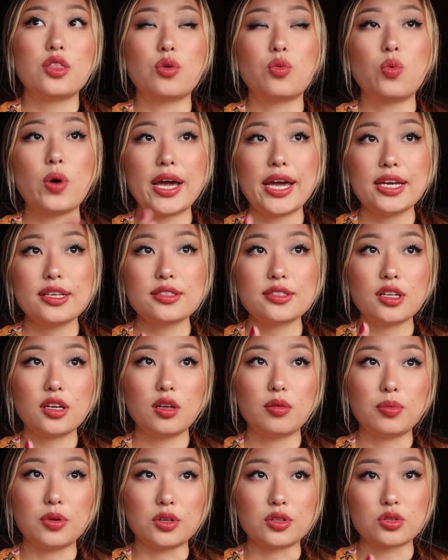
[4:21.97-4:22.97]
The way
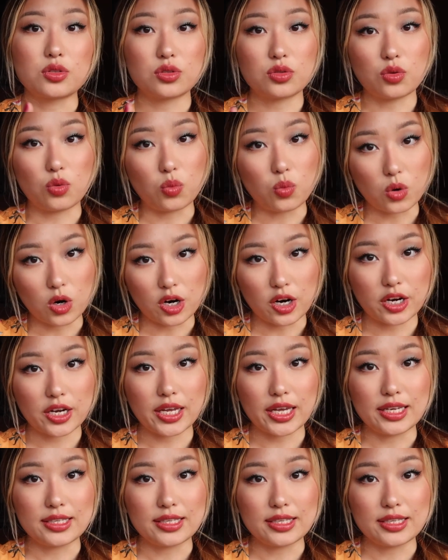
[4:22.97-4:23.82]
syllables work